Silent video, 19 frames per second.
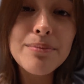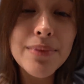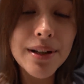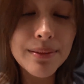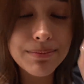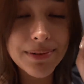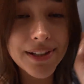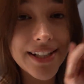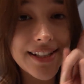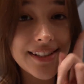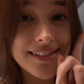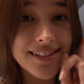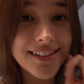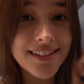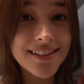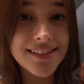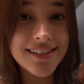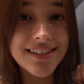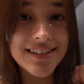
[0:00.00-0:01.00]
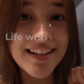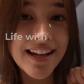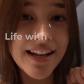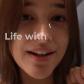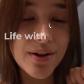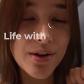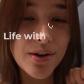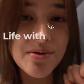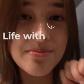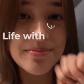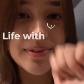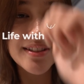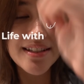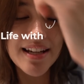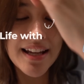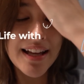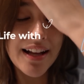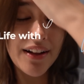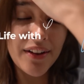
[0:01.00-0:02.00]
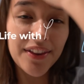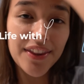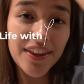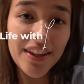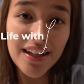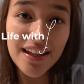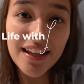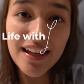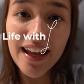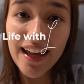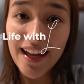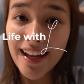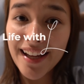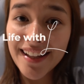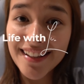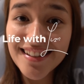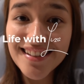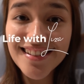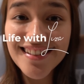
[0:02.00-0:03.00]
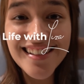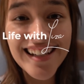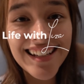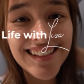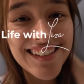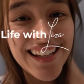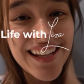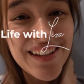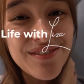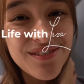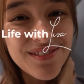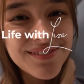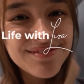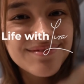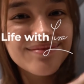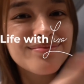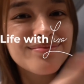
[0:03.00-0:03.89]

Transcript: But please stay home, stay healthy, and stay safe.